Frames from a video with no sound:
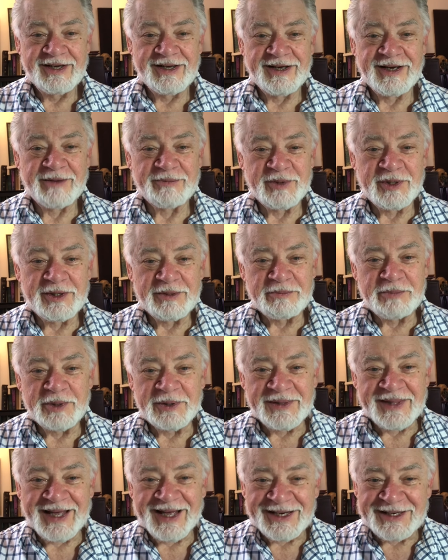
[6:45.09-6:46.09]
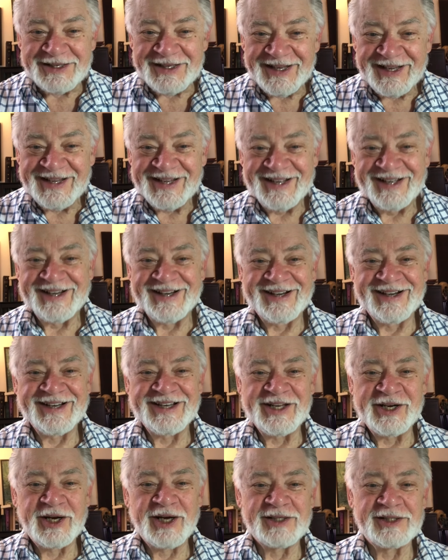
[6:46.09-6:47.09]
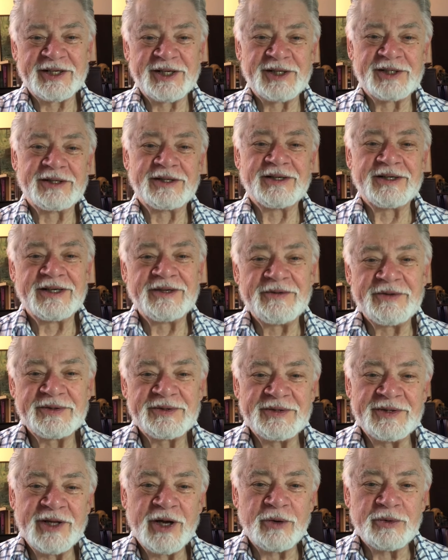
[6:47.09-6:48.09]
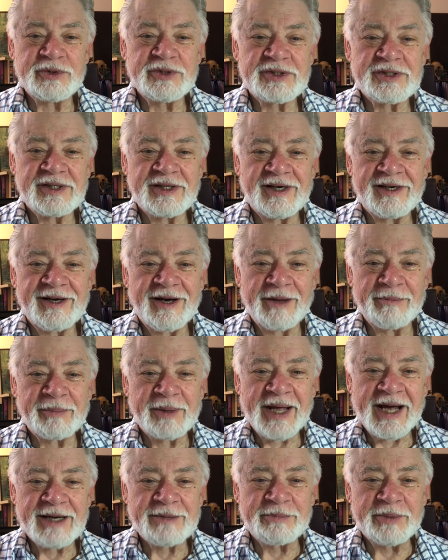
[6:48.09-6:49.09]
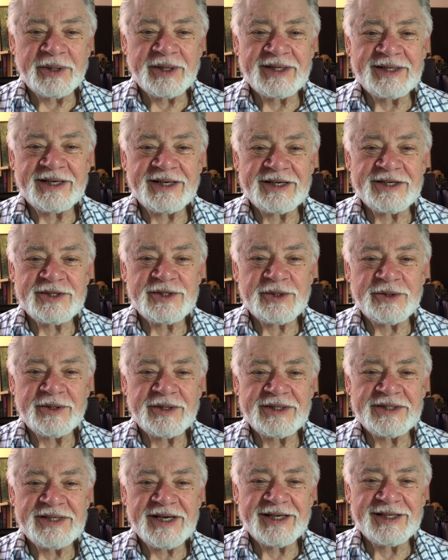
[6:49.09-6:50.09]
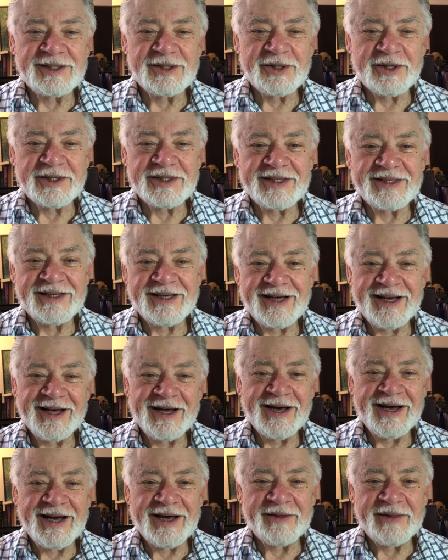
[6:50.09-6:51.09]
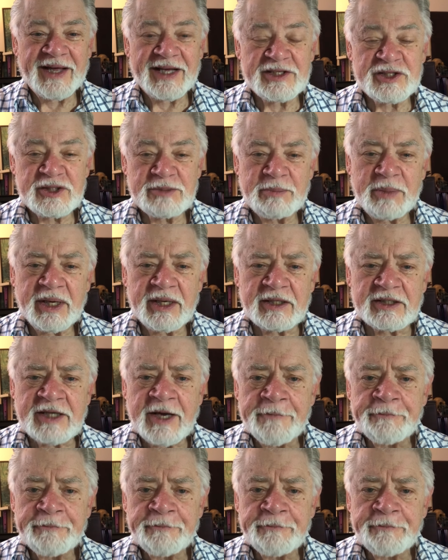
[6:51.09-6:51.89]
I'm going to put that uh, in our little uh, notes uh, on Blackboard, so you can take a look at the, how that's spelled.